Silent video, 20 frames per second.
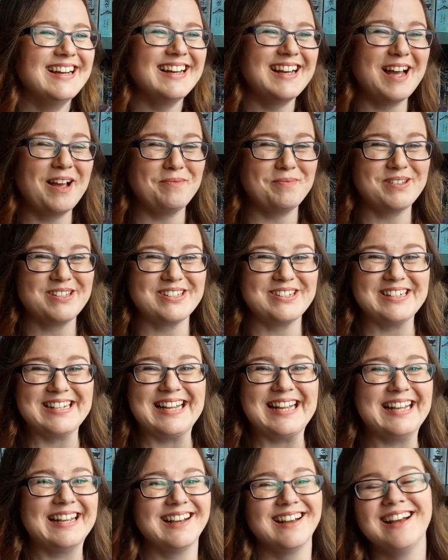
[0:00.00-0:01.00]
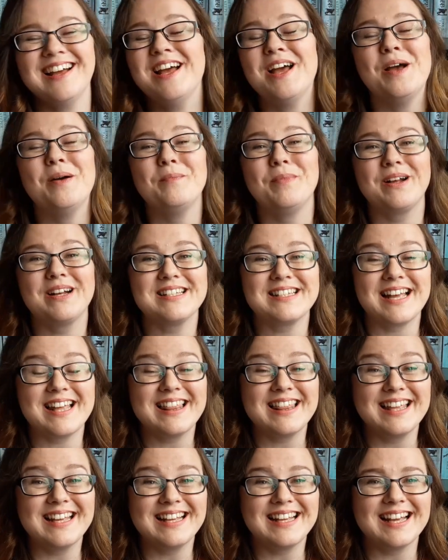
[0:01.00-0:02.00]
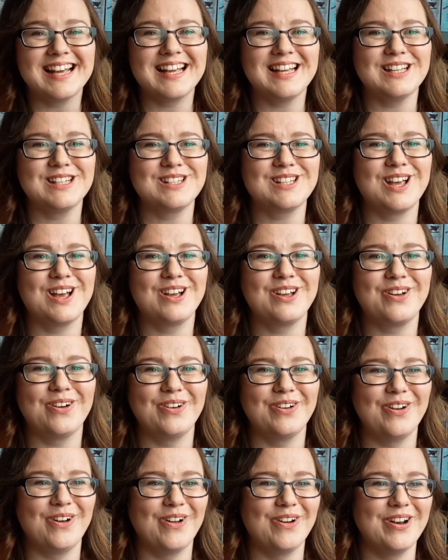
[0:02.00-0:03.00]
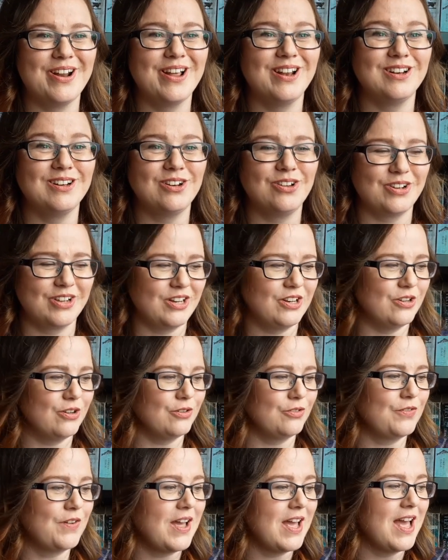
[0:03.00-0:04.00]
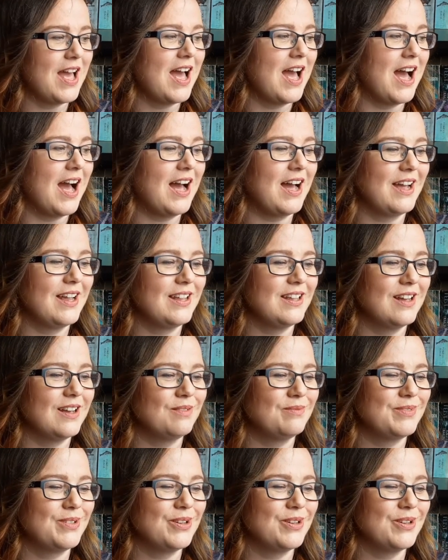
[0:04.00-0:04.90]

episode here because I think it's gone on long enough. I've